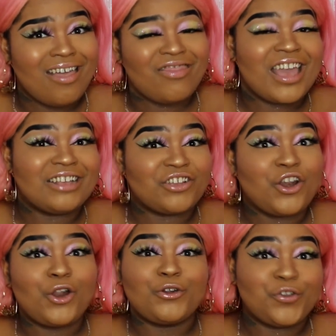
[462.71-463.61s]
there's a
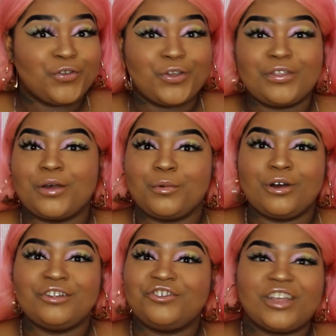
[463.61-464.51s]
lot of you that
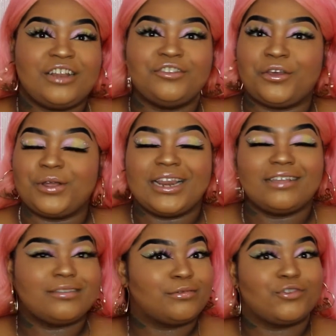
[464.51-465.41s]
watch and don't
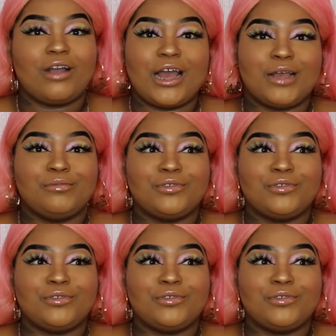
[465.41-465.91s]
click subscribe.